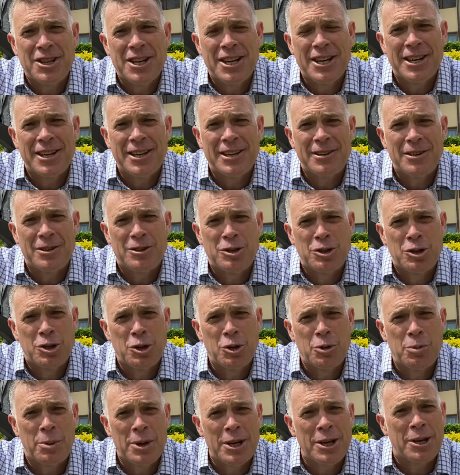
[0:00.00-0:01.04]
year
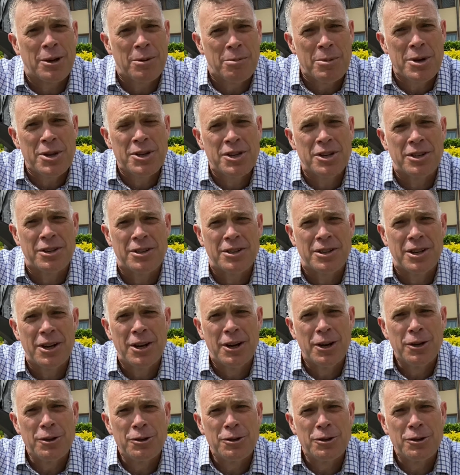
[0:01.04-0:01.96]
to be commissioned